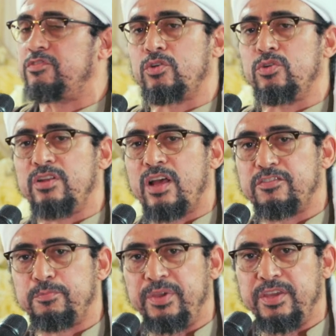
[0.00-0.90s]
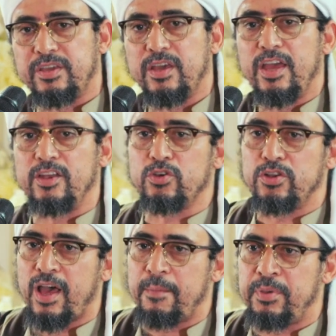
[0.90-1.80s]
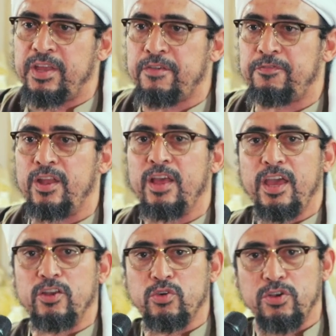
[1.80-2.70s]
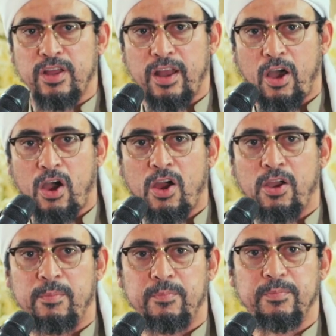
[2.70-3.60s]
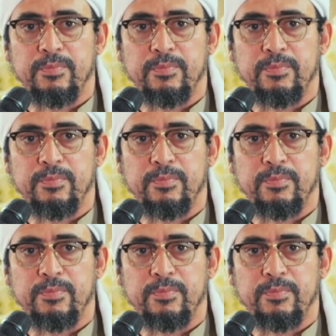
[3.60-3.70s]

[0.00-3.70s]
that could not speak and could not benefit and could not harm,